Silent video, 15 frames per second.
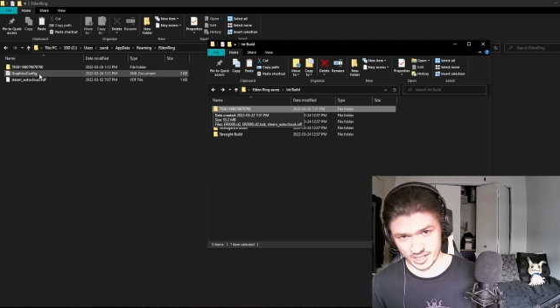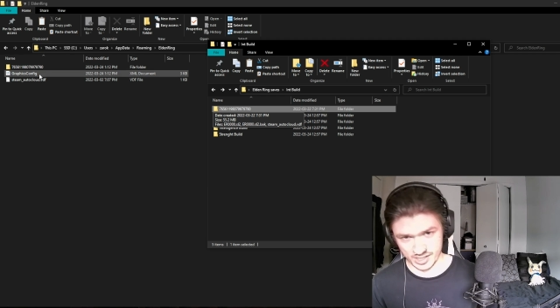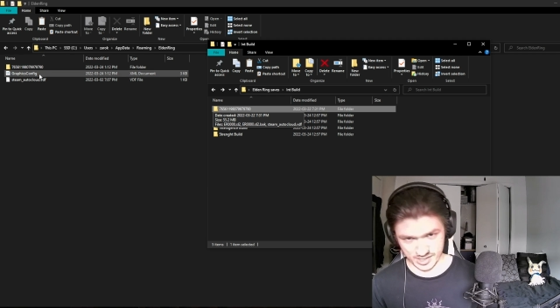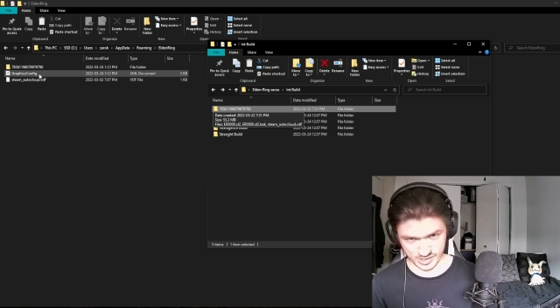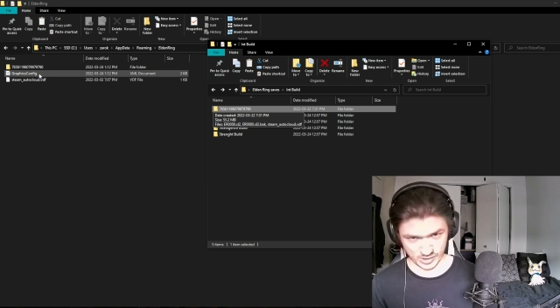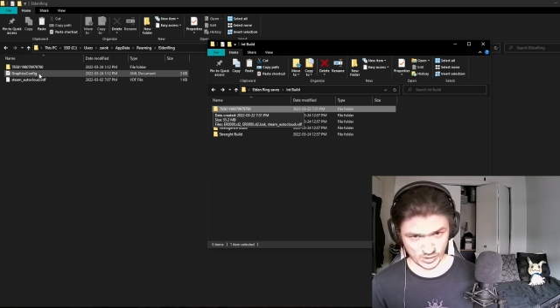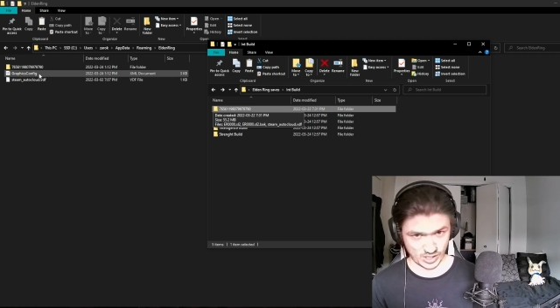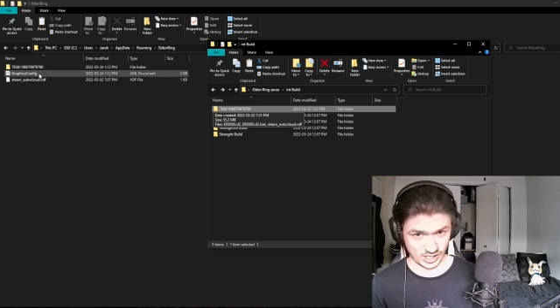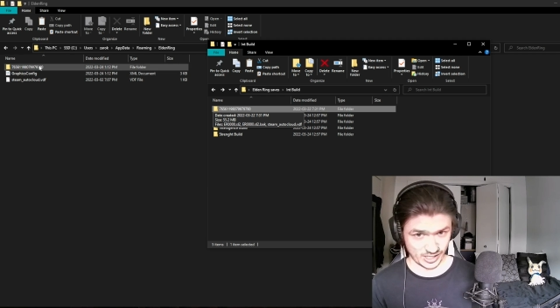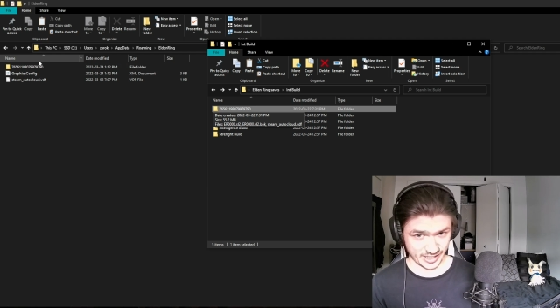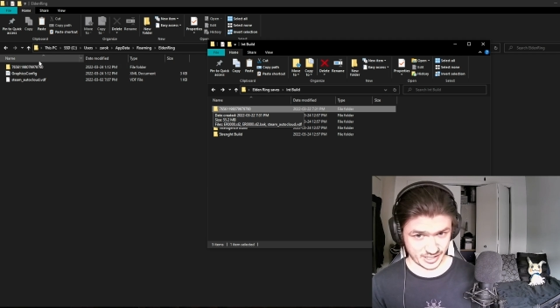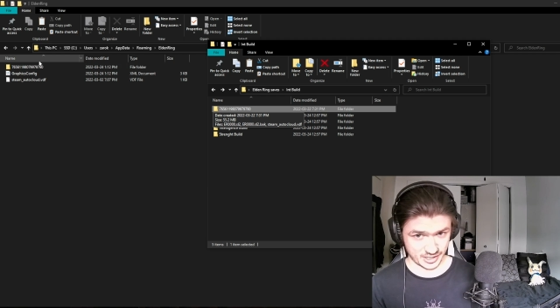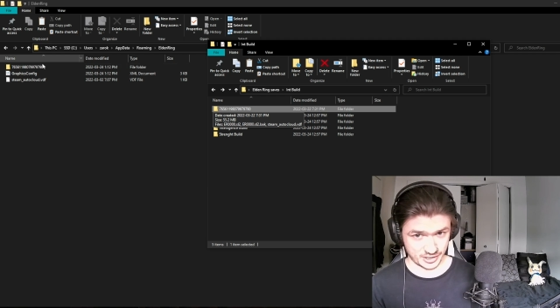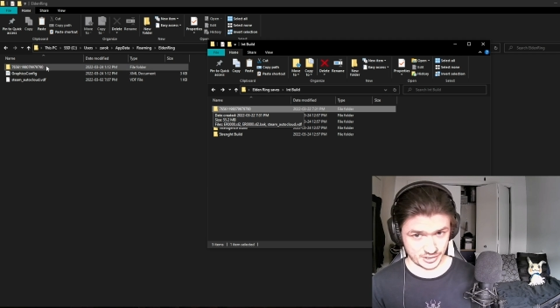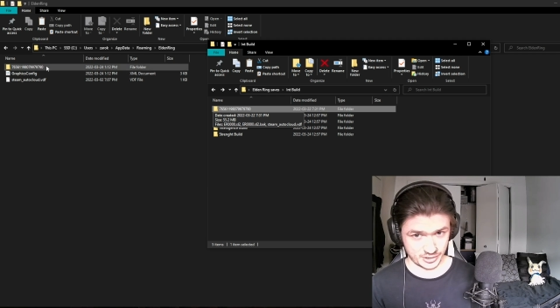So all I
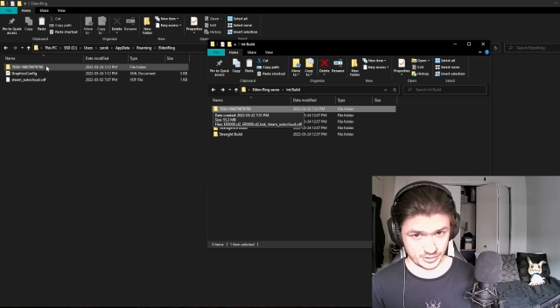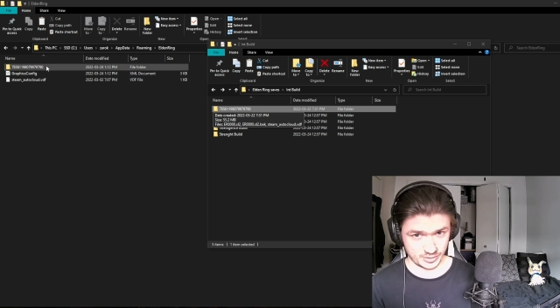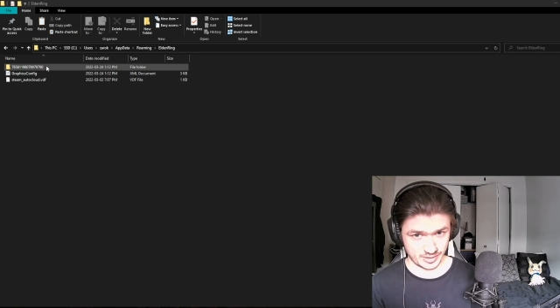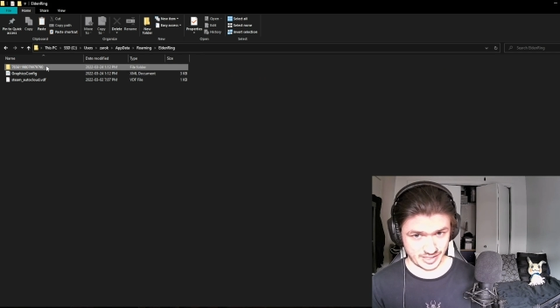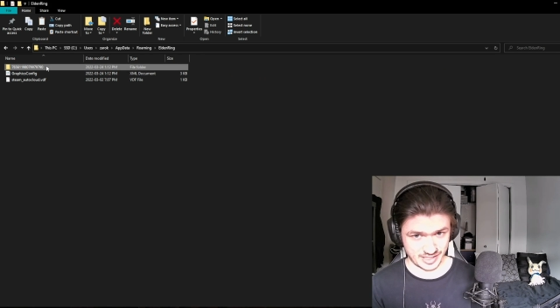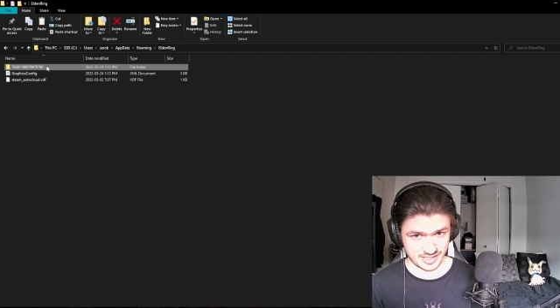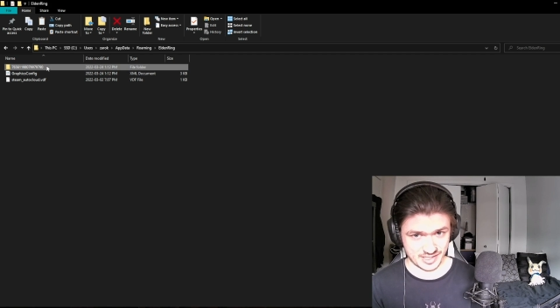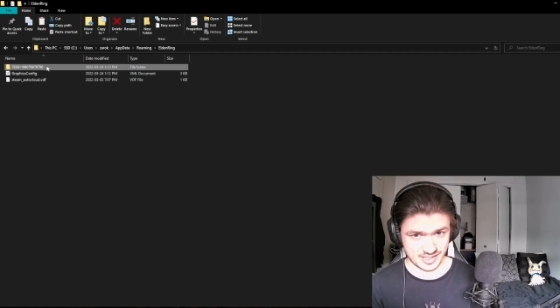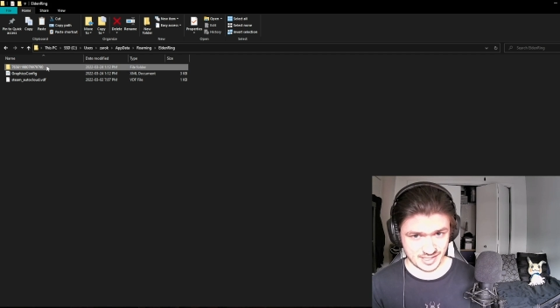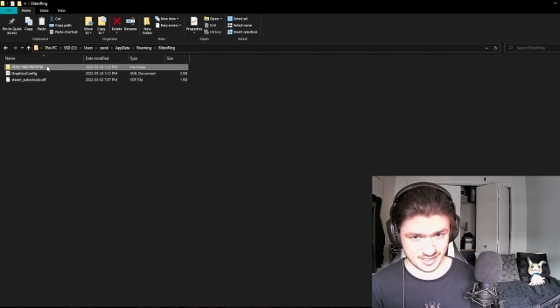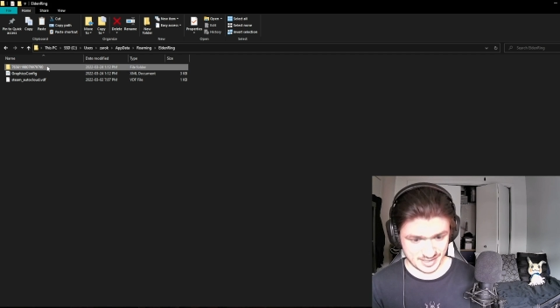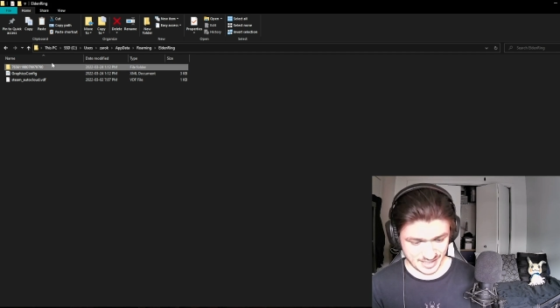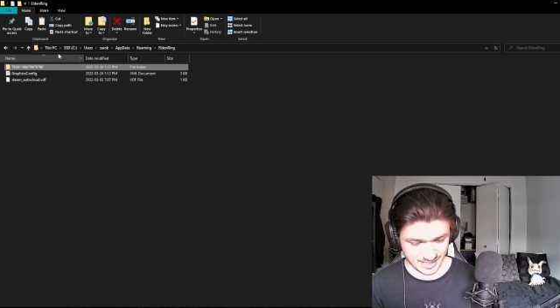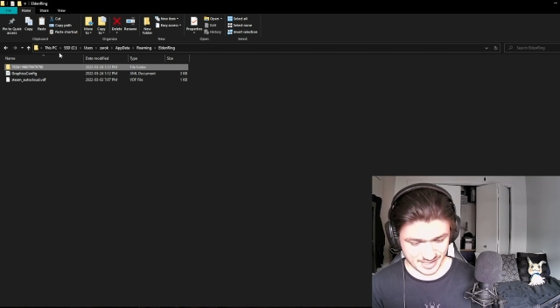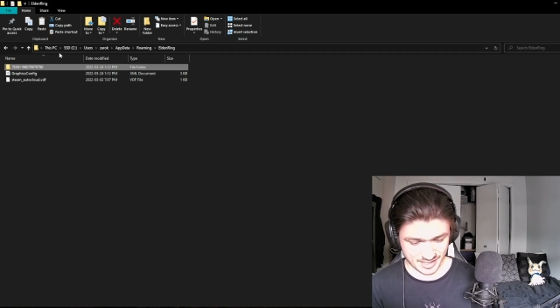gotta do is
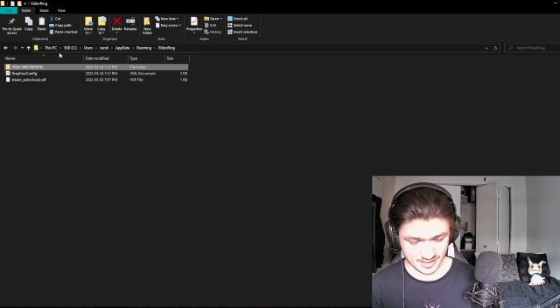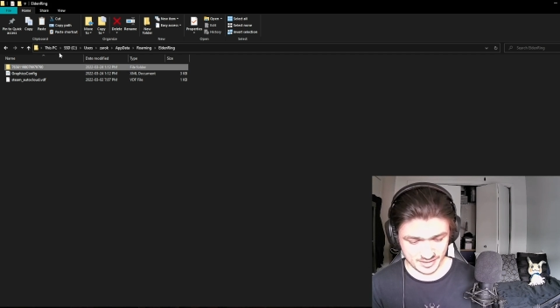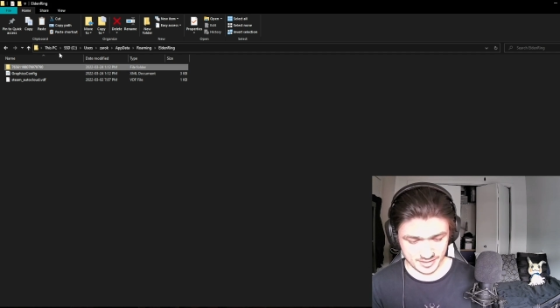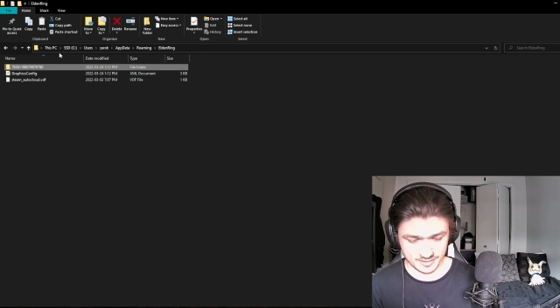take it,